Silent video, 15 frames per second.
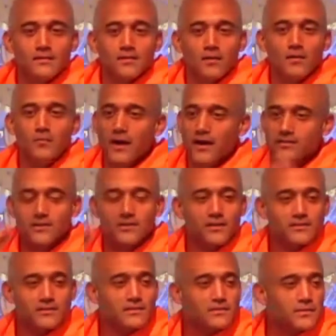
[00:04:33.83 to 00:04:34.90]
our minds are
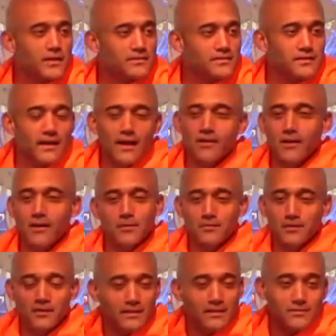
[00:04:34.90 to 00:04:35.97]
constantly racing i'm
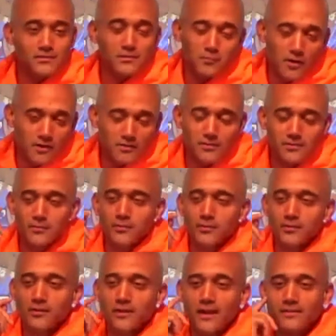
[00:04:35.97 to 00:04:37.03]
giving a lecture tomorrow in
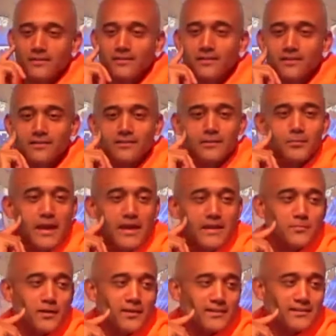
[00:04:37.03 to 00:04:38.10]
trabuco canyon on the
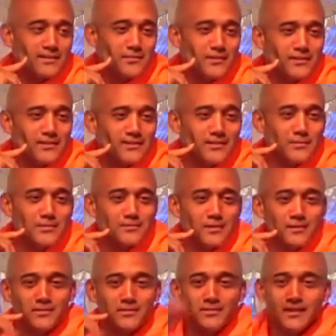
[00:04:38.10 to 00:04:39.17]
pain body a vedantic
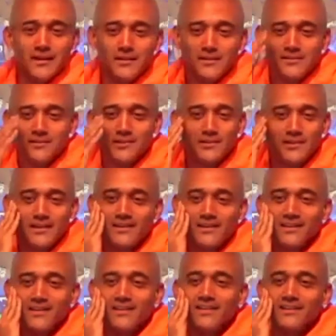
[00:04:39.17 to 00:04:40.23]
perspective on eckhart tolle
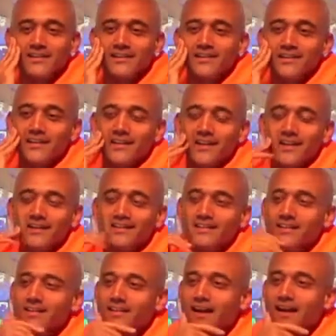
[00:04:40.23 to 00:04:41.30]
and
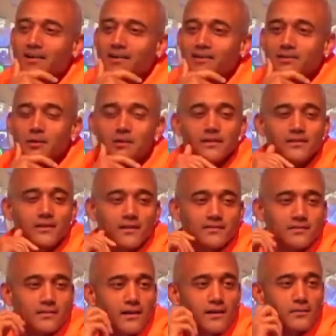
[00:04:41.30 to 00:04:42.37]
uh, eckhart tolle talks
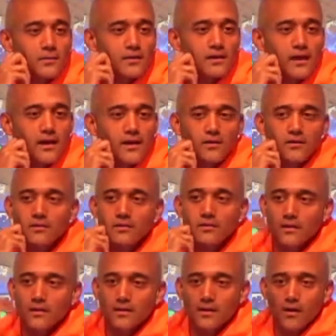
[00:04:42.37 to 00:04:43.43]
a lot about how
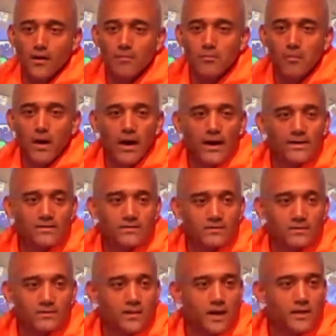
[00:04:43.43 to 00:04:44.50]
our minds are
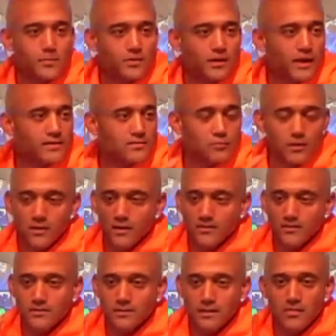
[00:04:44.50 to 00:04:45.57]
just hyperactive we're
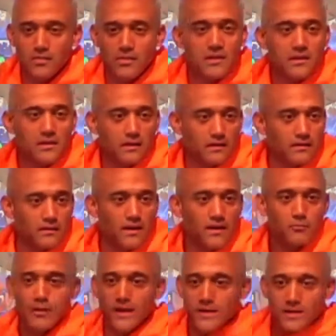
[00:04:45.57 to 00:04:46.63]
constantly thinking
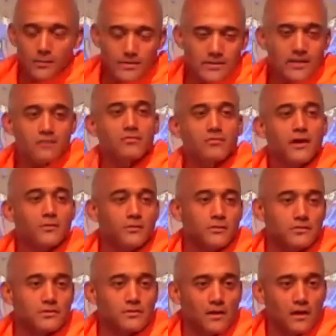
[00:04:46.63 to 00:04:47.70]
and we end up identifying with
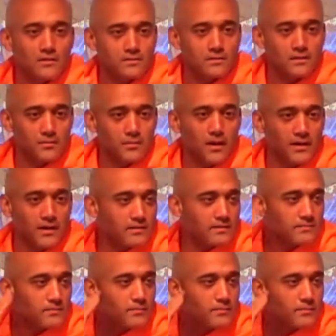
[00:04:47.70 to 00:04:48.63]
those thoughts in the mind